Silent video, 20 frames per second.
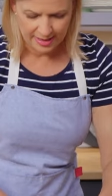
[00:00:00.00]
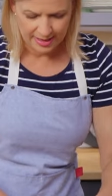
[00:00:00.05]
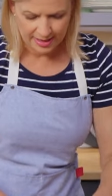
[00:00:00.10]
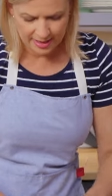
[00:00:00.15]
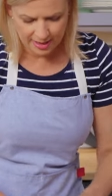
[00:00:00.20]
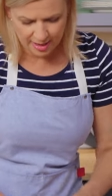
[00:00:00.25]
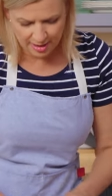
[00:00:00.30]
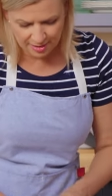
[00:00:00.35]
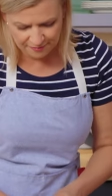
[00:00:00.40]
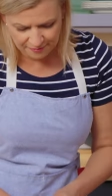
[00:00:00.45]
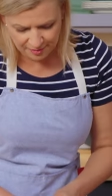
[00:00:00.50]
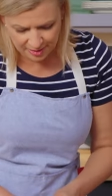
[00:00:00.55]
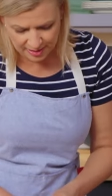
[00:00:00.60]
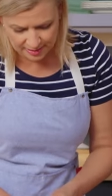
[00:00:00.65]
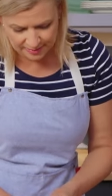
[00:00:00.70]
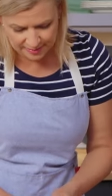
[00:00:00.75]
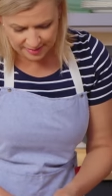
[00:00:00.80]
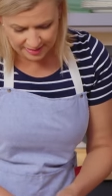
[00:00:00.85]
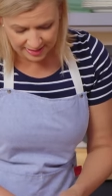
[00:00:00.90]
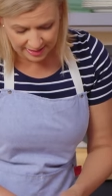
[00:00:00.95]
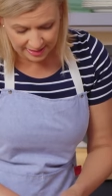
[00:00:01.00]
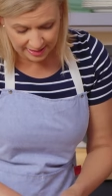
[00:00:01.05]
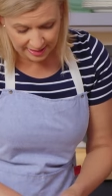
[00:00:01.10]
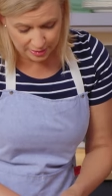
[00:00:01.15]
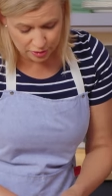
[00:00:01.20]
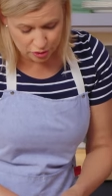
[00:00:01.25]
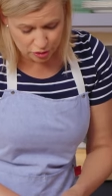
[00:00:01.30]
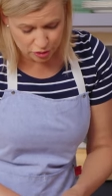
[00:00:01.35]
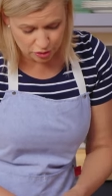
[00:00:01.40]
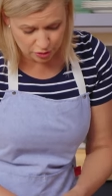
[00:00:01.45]
And I find the
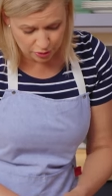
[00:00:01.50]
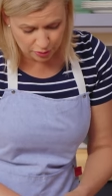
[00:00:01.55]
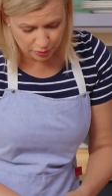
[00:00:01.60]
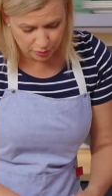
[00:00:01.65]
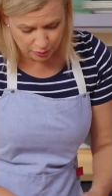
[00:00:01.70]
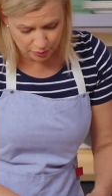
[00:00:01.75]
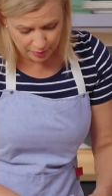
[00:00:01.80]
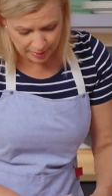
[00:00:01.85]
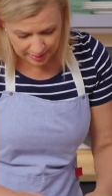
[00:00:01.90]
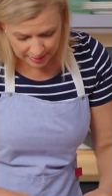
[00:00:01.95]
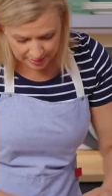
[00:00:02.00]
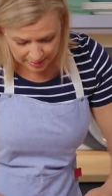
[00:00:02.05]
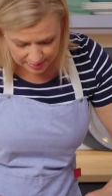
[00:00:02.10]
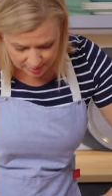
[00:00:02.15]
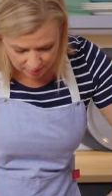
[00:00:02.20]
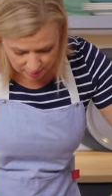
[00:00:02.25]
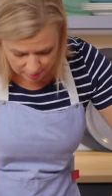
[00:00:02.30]
key, too, is